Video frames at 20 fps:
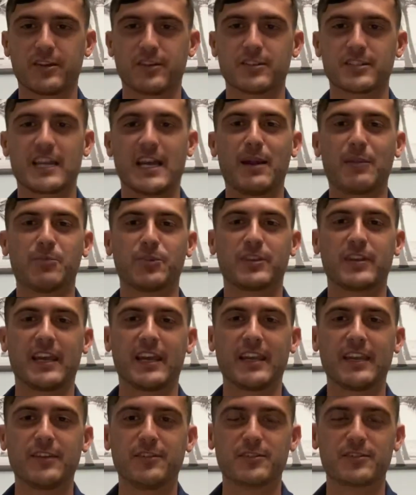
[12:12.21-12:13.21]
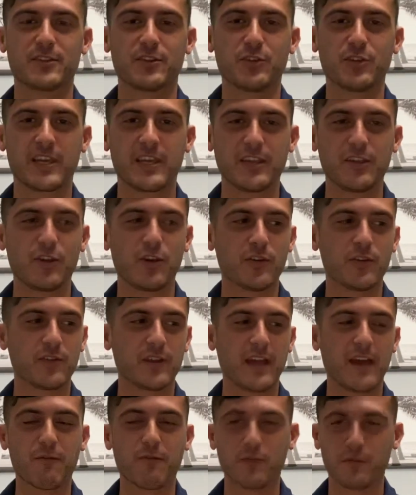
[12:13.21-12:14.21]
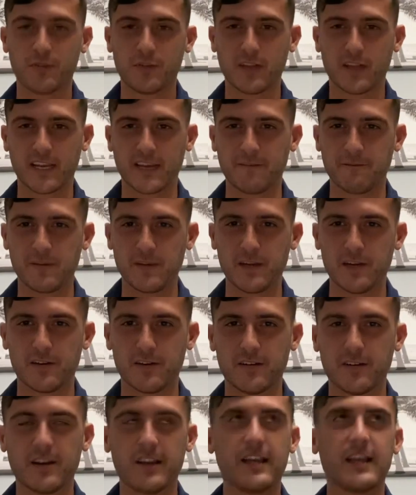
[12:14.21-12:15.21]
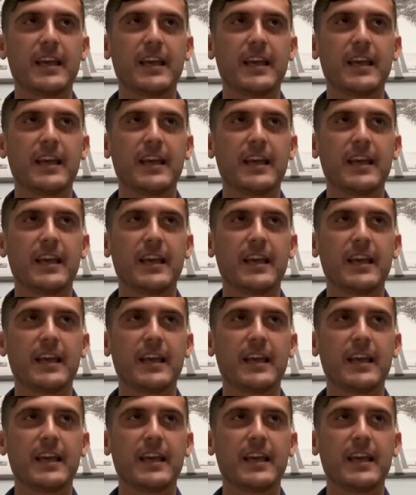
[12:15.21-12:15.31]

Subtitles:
Because God put that in you, so you don't ever feel like inferior.